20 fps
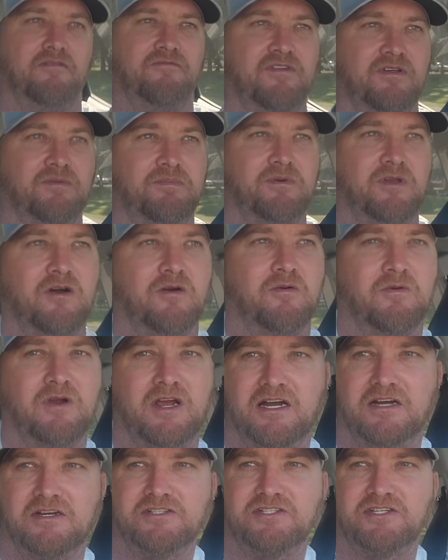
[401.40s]
flip y'all
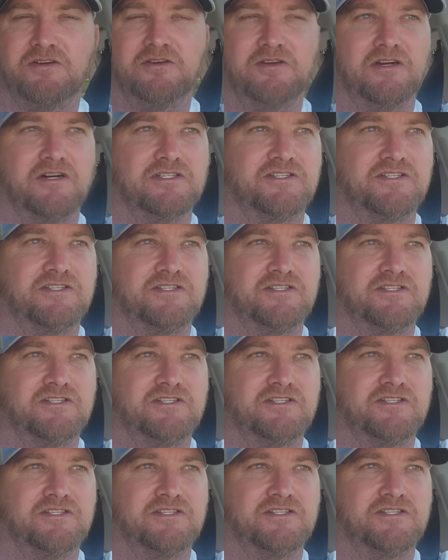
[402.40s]
around show y'all some
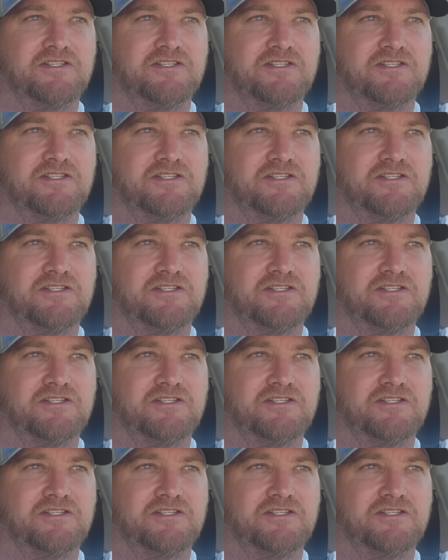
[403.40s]
views that we